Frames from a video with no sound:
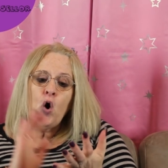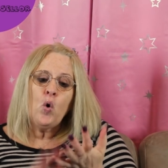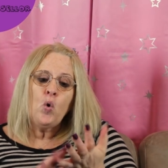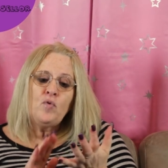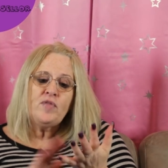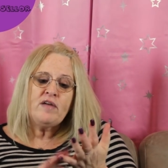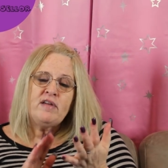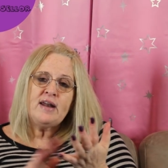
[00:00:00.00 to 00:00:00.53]

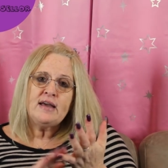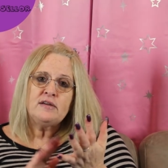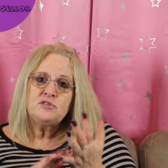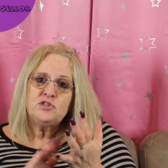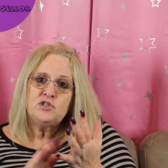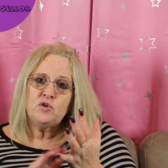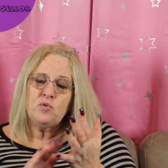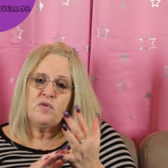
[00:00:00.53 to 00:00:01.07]
All they're allowed
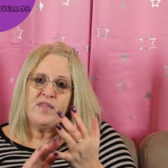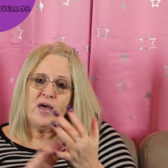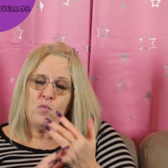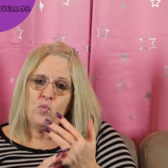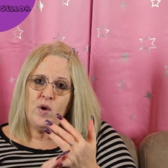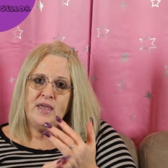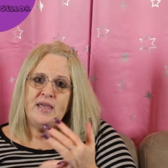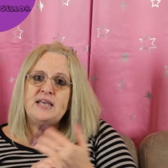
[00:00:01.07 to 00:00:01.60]
to do on
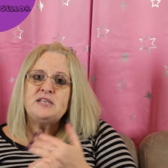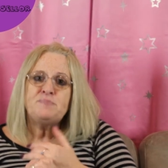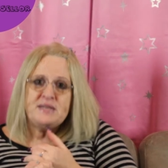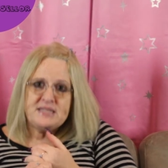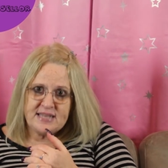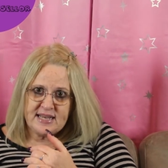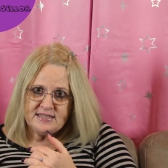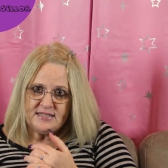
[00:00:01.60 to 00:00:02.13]
that wing is
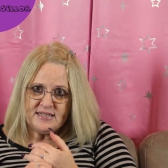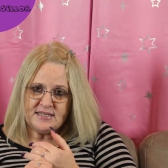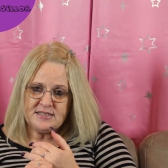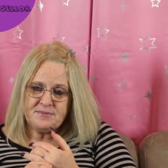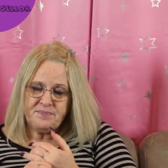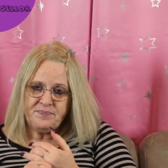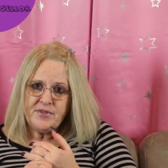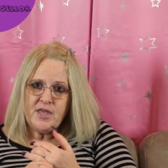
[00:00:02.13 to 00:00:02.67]
be tested.